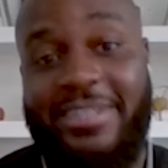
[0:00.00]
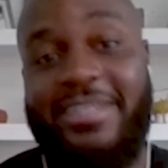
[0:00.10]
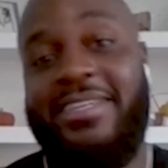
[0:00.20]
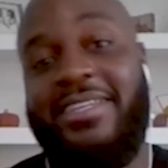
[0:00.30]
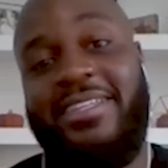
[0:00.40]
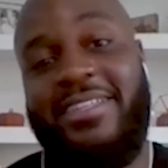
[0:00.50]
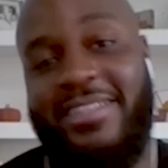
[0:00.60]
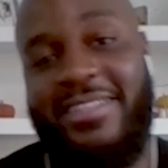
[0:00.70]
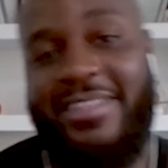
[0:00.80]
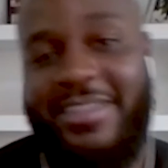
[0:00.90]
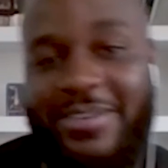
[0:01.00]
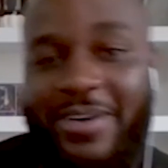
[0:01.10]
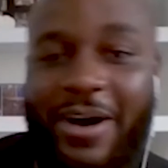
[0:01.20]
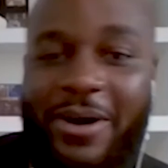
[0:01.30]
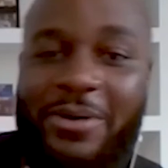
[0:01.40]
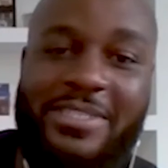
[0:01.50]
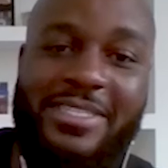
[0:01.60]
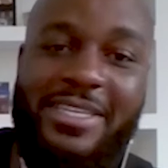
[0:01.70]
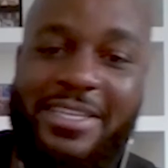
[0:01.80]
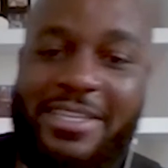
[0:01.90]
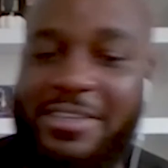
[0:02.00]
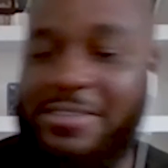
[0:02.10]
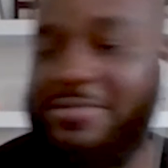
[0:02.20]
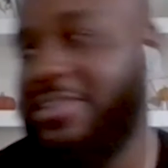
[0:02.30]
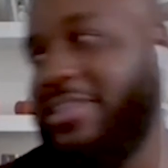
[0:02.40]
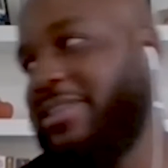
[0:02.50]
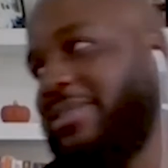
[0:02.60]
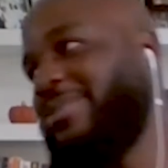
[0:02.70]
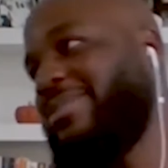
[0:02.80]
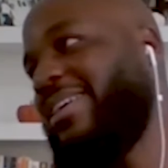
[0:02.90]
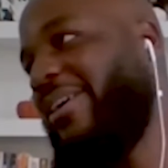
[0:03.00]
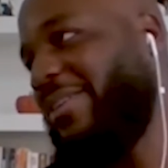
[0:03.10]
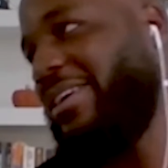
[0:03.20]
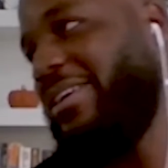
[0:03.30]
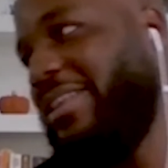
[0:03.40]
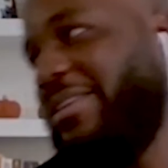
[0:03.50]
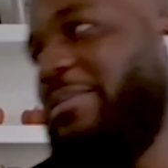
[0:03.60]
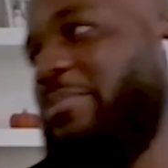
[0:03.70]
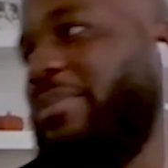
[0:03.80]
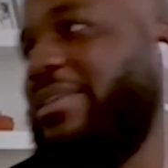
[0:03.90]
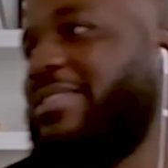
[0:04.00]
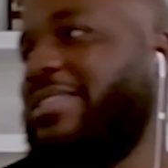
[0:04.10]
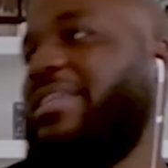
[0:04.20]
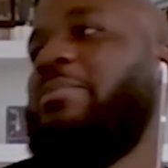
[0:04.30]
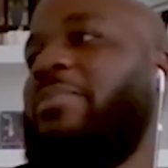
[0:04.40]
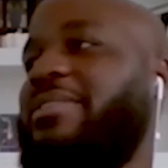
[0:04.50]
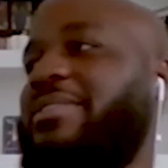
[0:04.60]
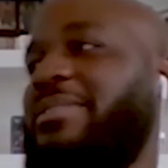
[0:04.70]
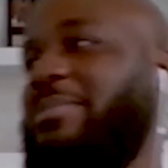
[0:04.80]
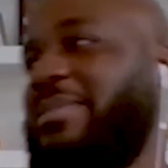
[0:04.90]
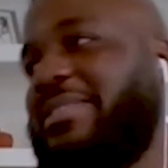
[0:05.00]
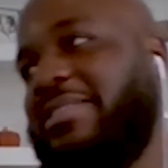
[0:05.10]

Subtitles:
Right. On all the CNN videos, all the NBC, MSNBC